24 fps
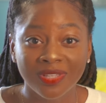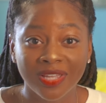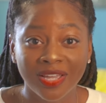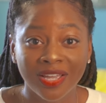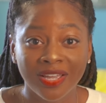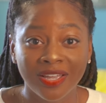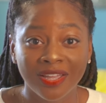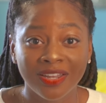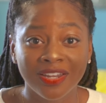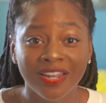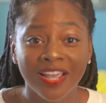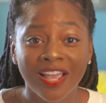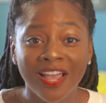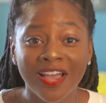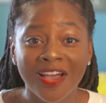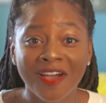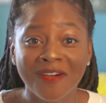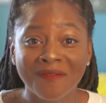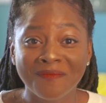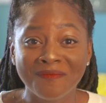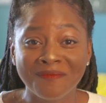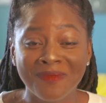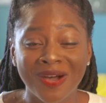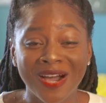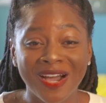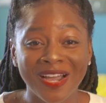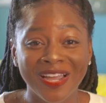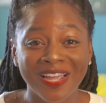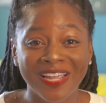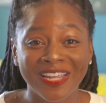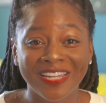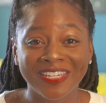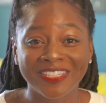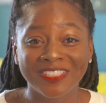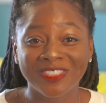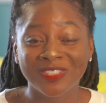that
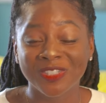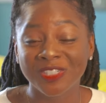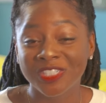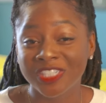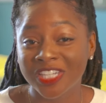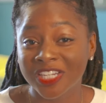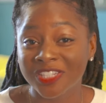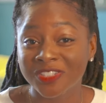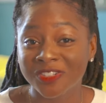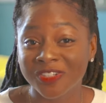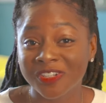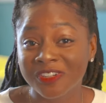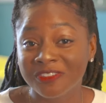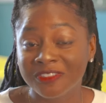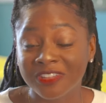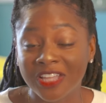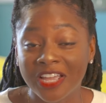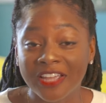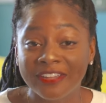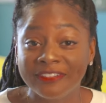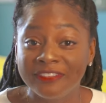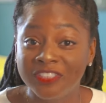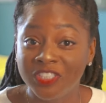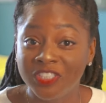my trajectory of life